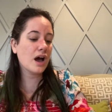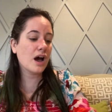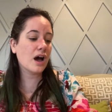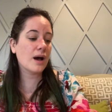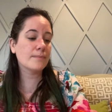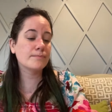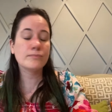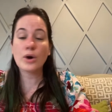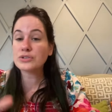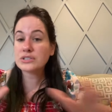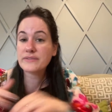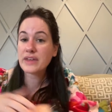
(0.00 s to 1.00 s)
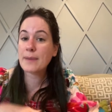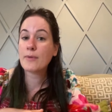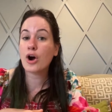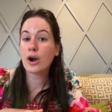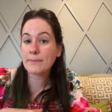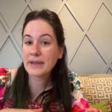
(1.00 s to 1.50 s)
Uh, most of them
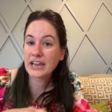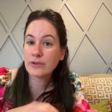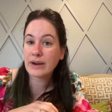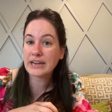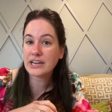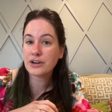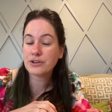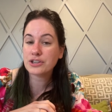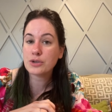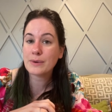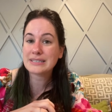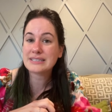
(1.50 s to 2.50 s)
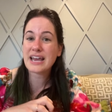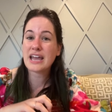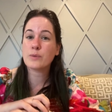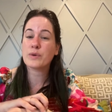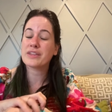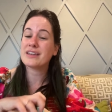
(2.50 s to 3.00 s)
are made right here in the U S
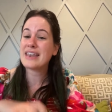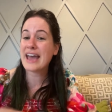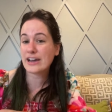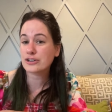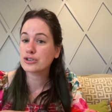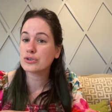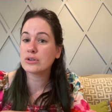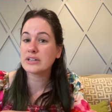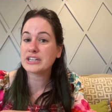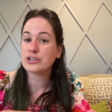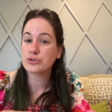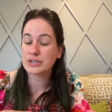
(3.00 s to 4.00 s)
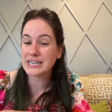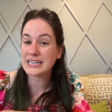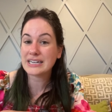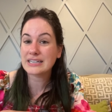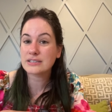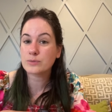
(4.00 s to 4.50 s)
A with natural
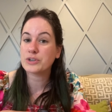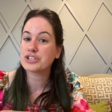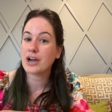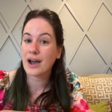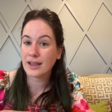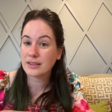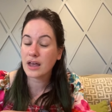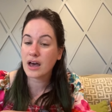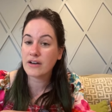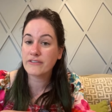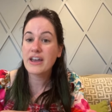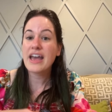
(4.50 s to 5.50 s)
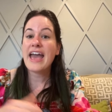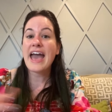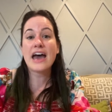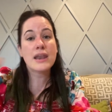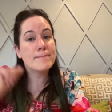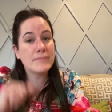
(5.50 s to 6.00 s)
ingredients, which I love,
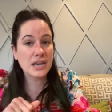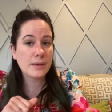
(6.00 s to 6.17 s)
and